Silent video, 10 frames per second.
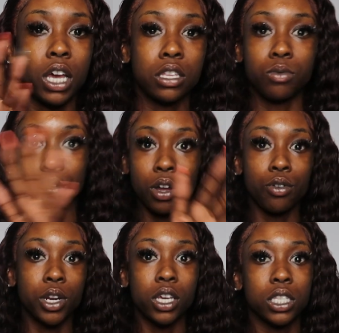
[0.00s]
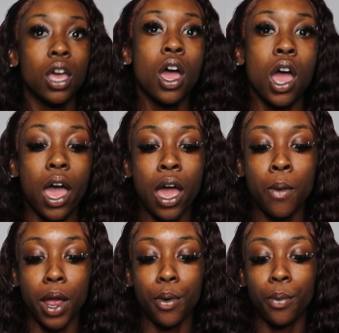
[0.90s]
guys want to know who it is
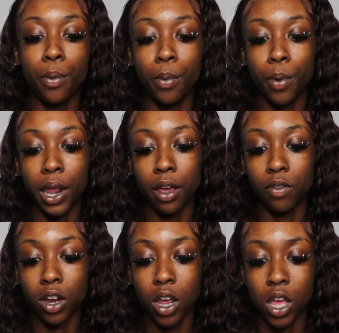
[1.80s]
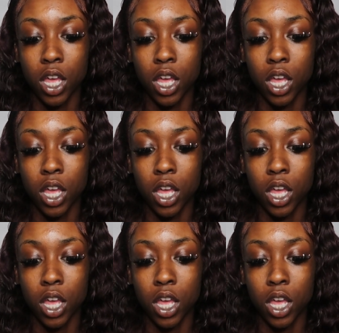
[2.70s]
all right whatever